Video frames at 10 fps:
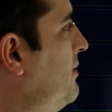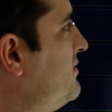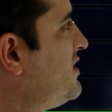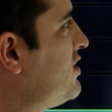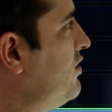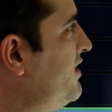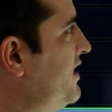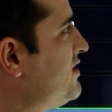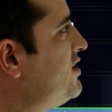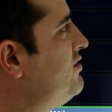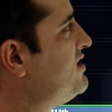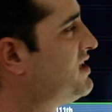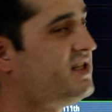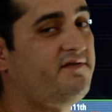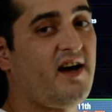Score there is
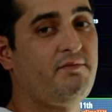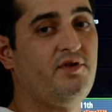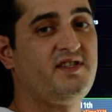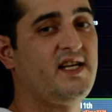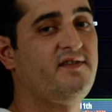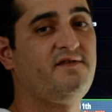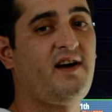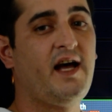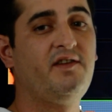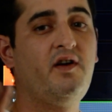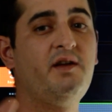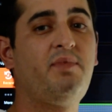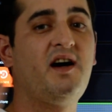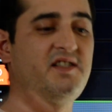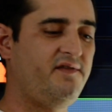265.75. Go ahead and
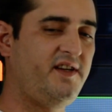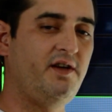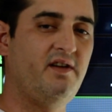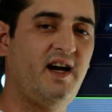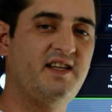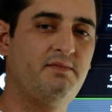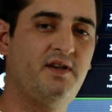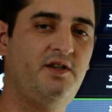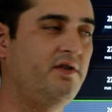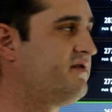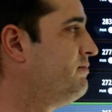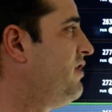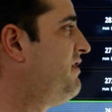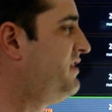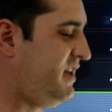pause the video, guys. I'm going to do it for
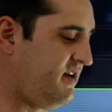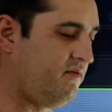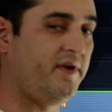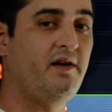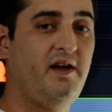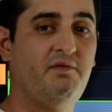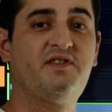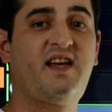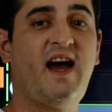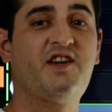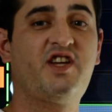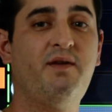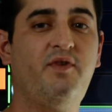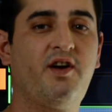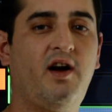brevity. It was a cash
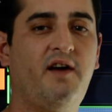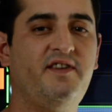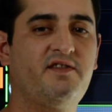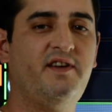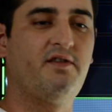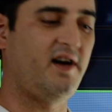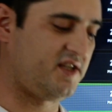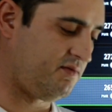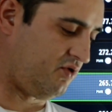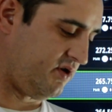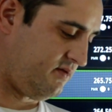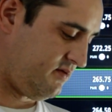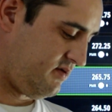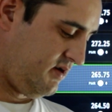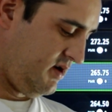game winner, obviously, across the board.
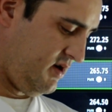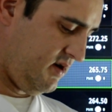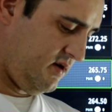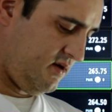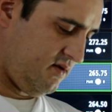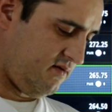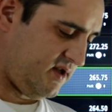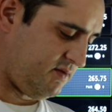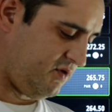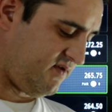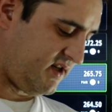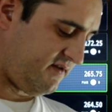Let's move on to